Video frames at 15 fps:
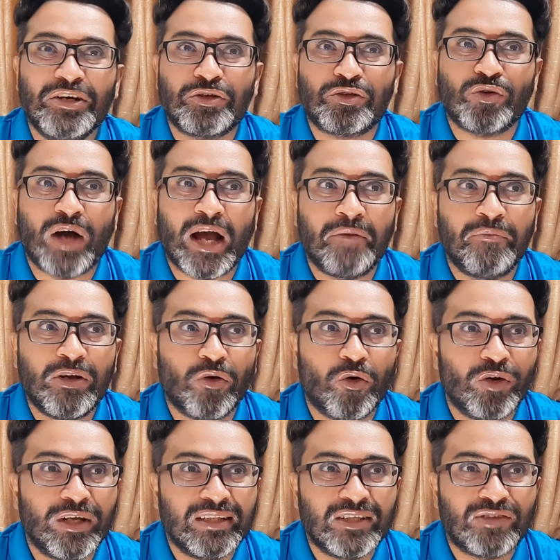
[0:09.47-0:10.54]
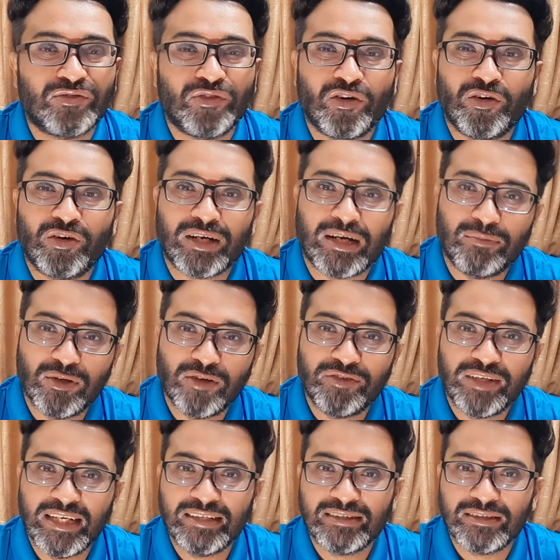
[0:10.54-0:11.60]
So I've been owning this for a couple of
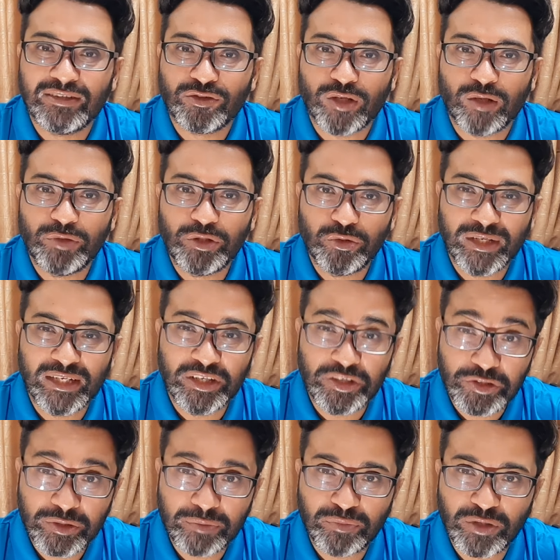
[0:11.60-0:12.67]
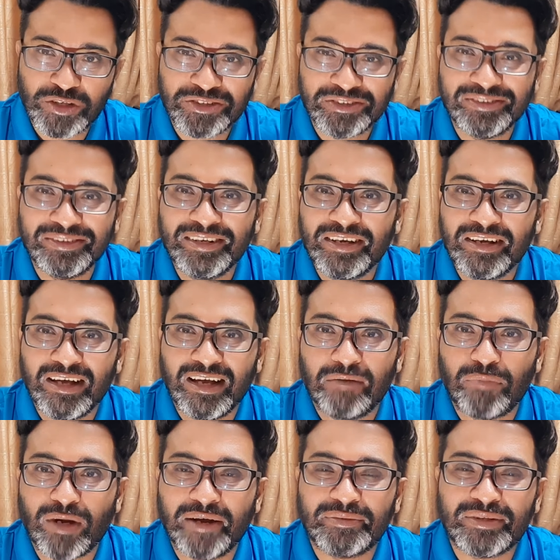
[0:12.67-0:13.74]
days so I'll be doing initial impression uh,
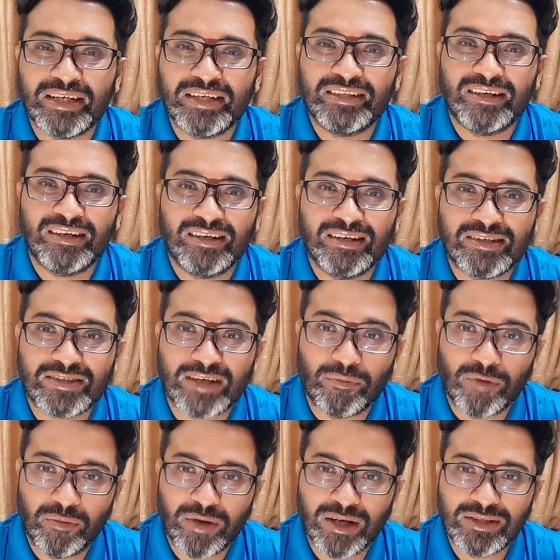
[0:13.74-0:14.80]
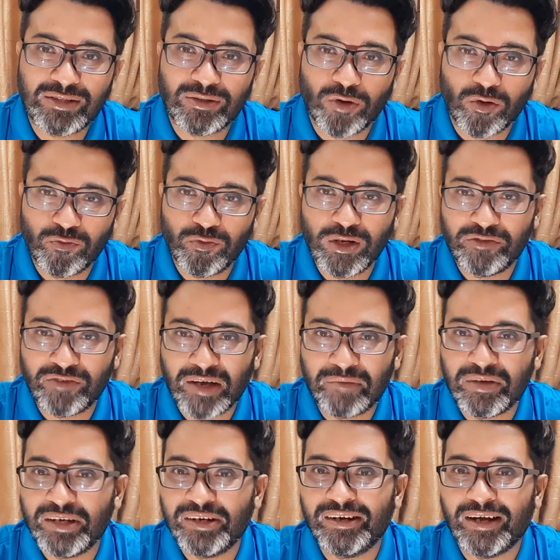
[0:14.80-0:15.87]
perhaps in the summer months. Hopefully if I'm
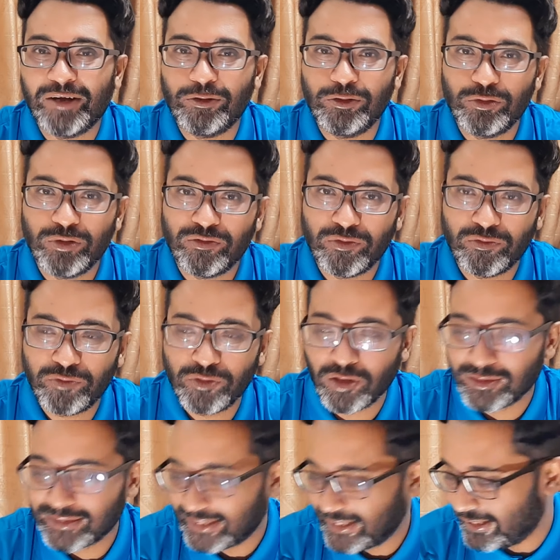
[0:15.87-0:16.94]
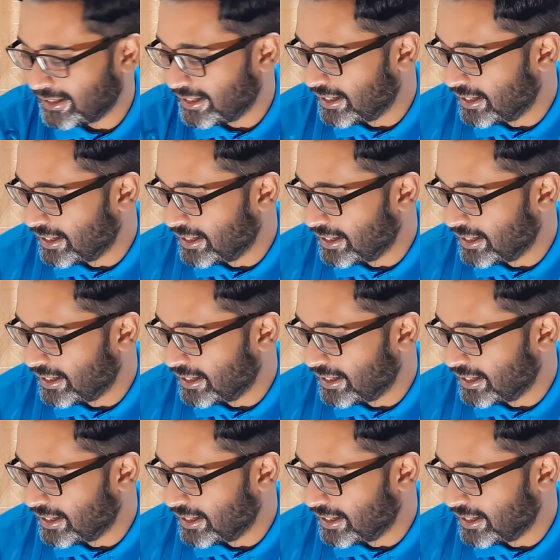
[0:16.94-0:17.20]
here I will do a full on take.